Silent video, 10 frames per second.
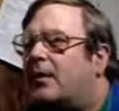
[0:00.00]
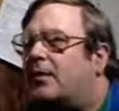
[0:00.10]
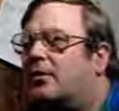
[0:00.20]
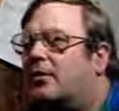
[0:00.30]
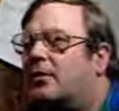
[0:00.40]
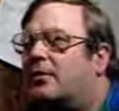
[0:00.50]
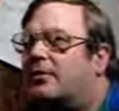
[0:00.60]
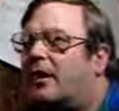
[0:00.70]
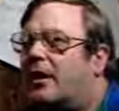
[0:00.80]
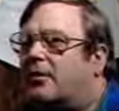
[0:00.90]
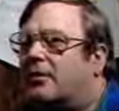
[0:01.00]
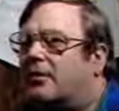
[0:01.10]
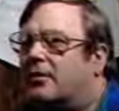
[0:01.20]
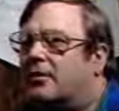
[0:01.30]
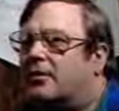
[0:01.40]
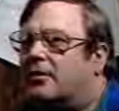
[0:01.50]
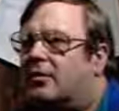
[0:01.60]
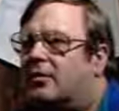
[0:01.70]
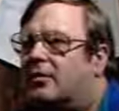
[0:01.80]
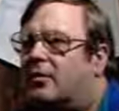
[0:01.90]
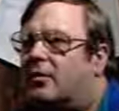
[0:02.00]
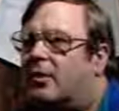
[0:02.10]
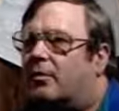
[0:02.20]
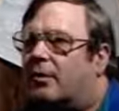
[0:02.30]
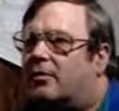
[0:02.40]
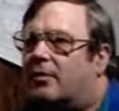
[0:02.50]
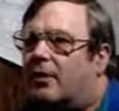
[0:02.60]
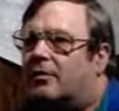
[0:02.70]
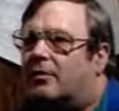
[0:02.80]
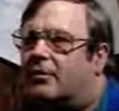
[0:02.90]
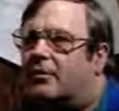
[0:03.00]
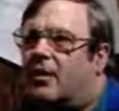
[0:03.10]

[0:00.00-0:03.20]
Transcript: Those viruses, so-called retroviruses,